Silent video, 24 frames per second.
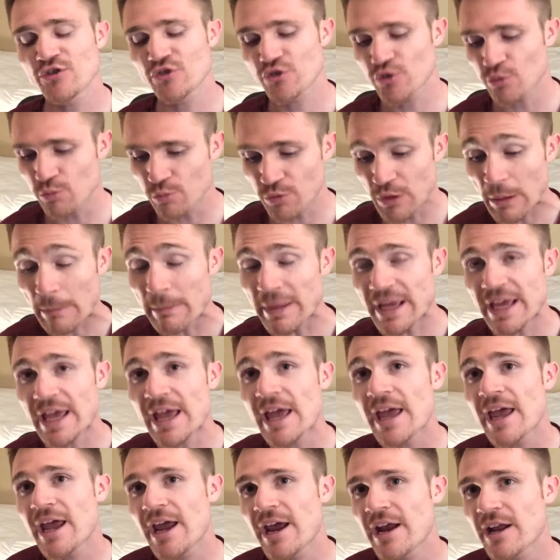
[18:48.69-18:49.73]
the
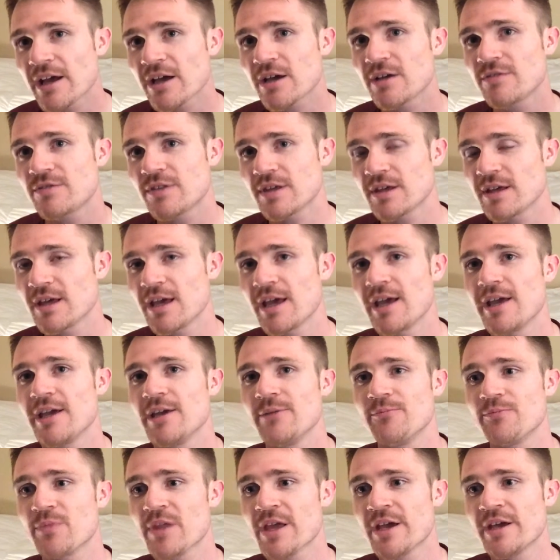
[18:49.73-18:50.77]
mechanic of the
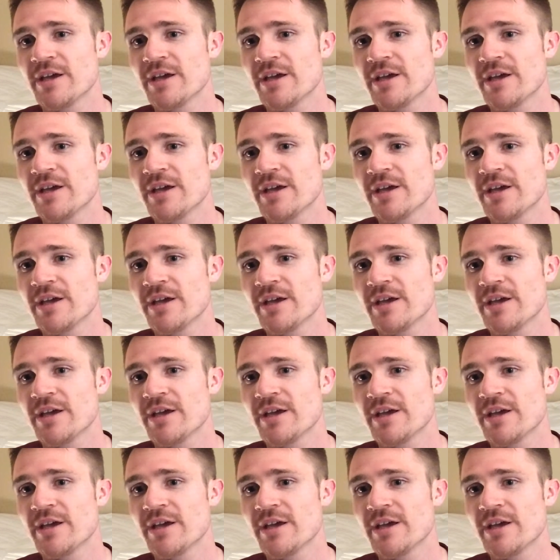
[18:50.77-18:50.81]
game